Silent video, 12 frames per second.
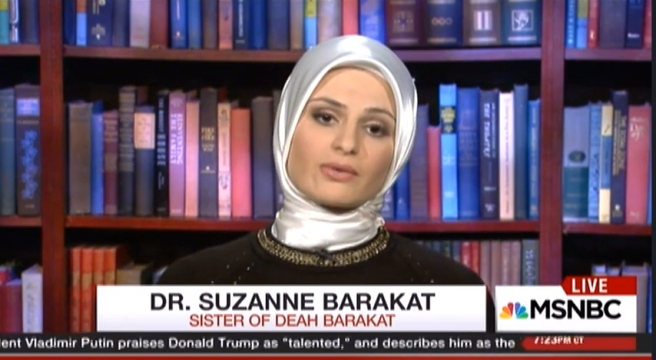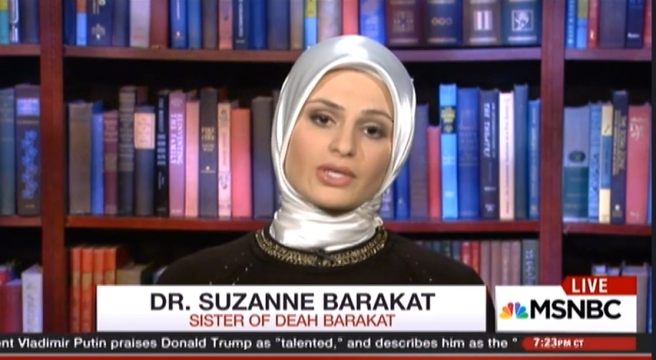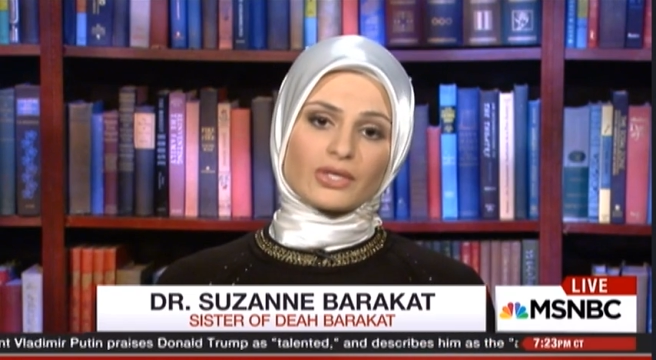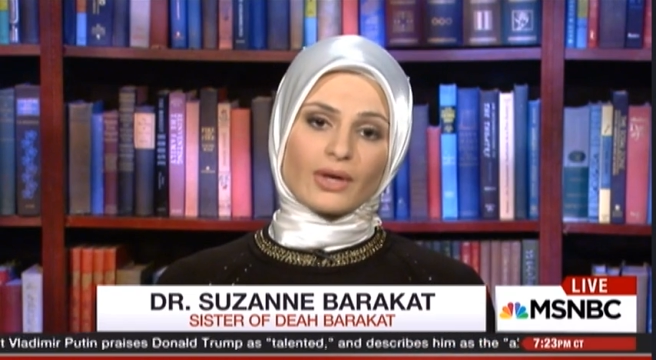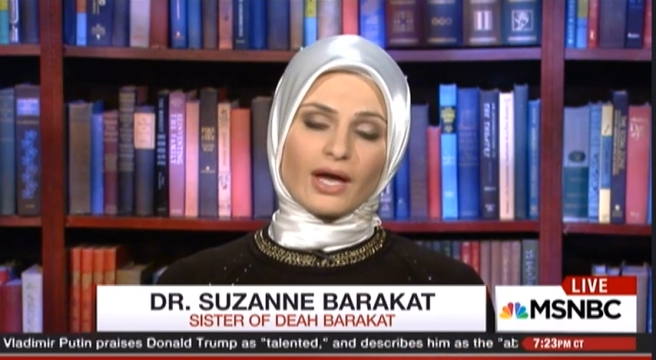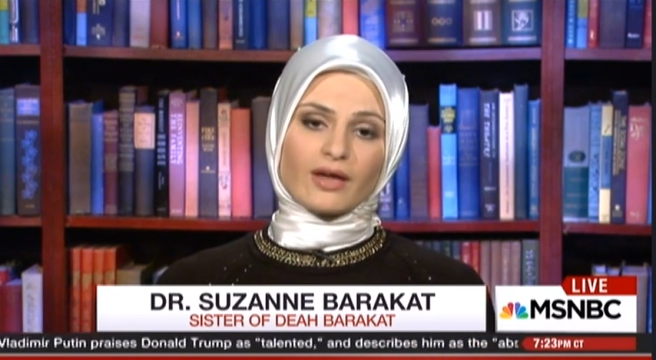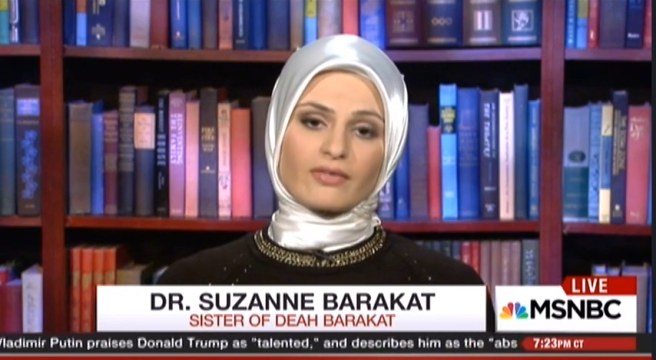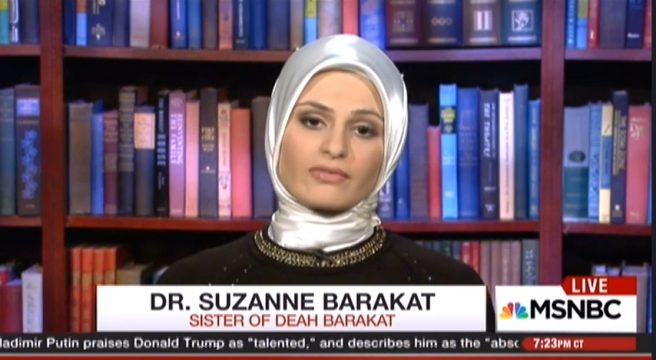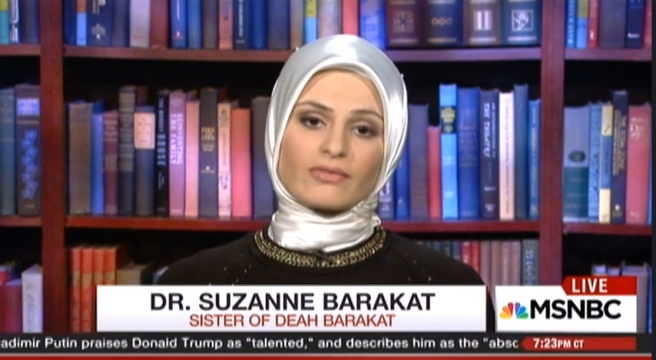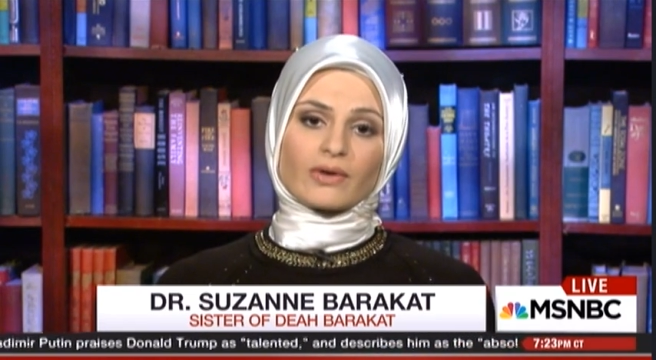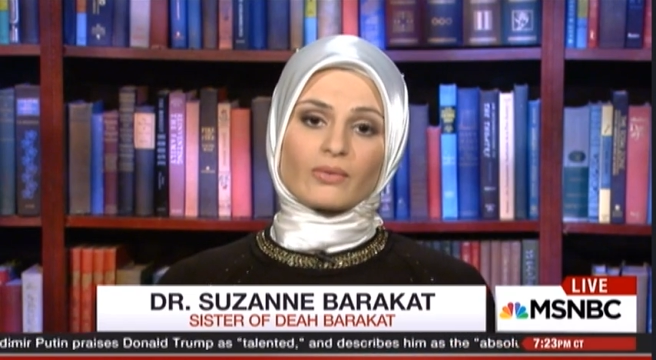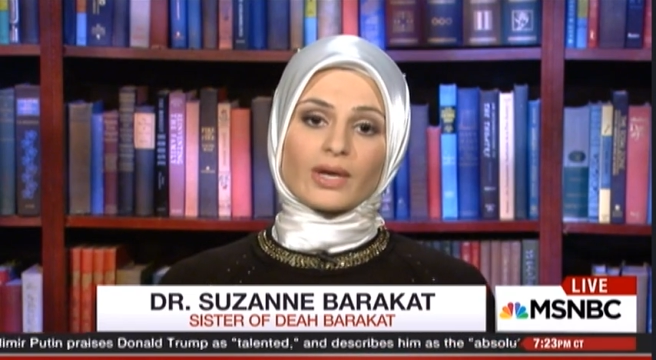when you have
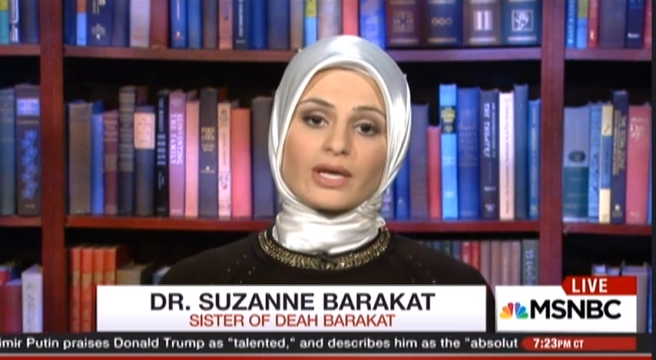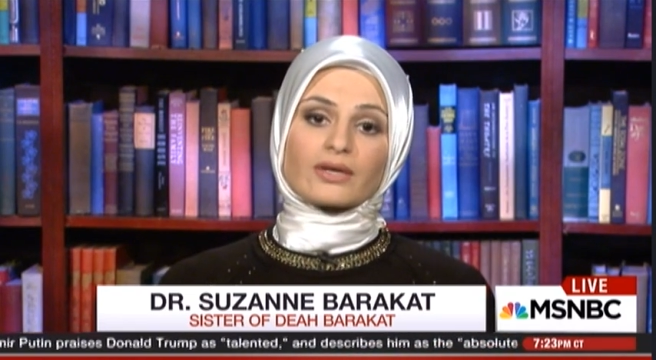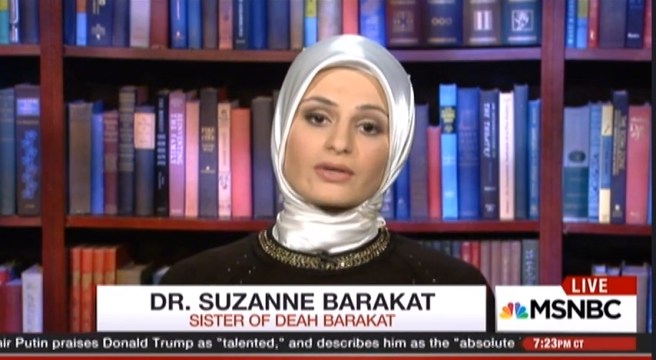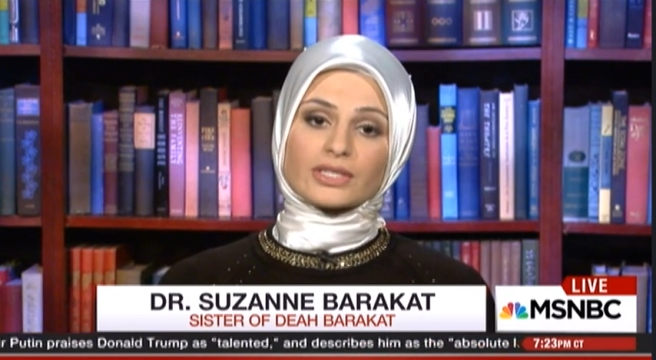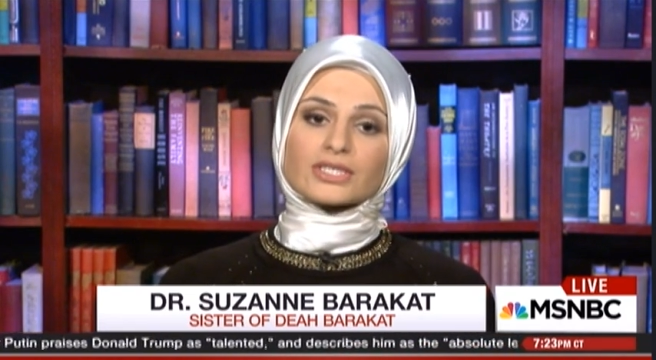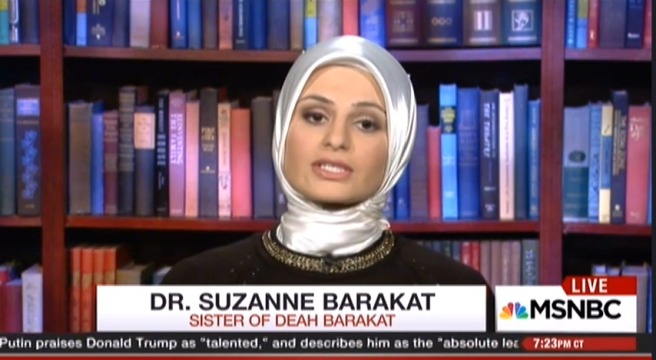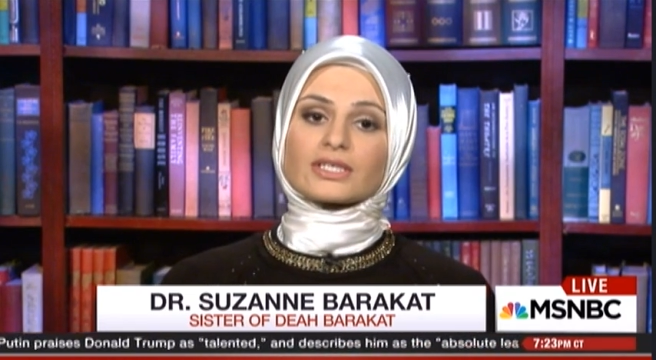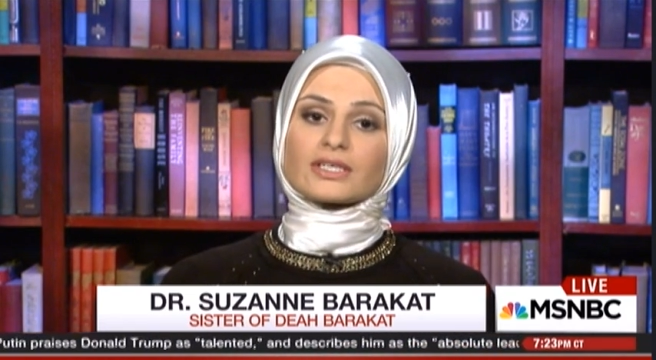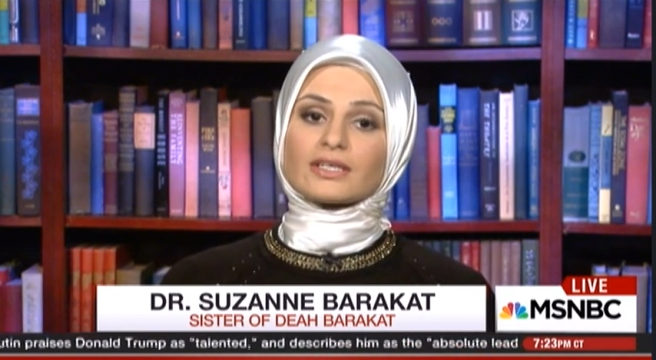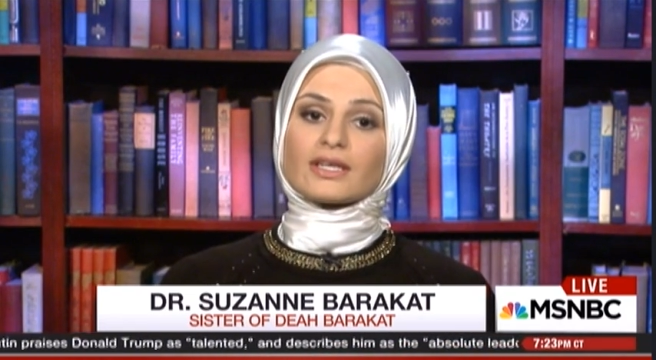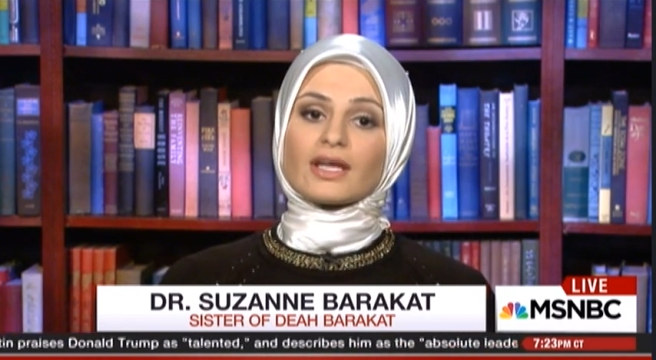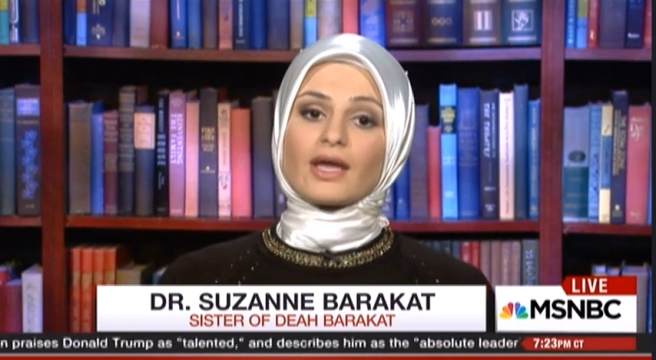a white
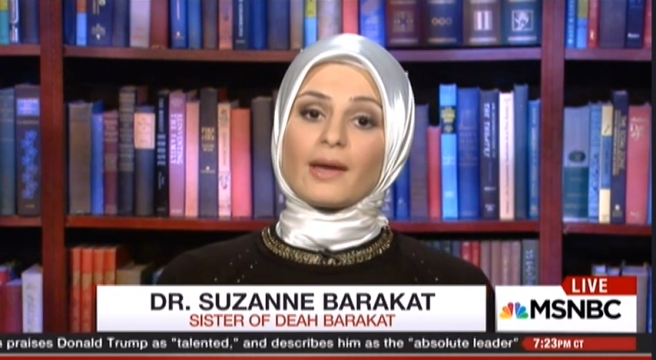Christian